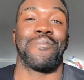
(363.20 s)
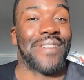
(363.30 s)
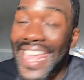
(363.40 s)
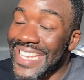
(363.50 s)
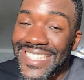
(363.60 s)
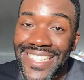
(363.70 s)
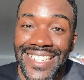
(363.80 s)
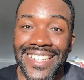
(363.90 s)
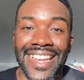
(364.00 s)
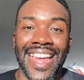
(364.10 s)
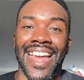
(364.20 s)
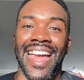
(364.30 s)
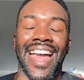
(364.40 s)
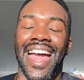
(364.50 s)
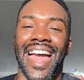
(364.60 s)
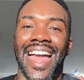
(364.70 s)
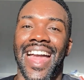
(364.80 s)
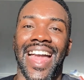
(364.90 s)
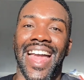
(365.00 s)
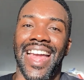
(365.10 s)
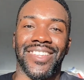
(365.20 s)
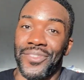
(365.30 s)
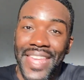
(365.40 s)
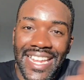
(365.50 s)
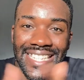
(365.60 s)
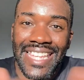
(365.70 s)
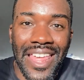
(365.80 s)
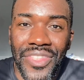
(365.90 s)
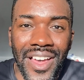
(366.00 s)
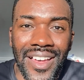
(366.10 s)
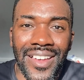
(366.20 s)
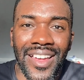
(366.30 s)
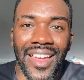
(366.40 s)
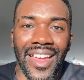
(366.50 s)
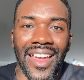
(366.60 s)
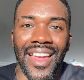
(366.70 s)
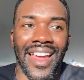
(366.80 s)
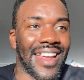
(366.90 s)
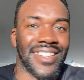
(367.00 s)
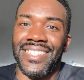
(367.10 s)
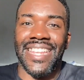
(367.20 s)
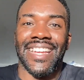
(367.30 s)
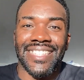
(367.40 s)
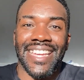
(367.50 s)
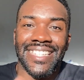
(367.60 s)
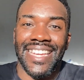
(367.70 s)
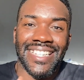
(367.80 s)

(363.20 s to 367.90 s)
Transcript: complacent. You get together, sex, a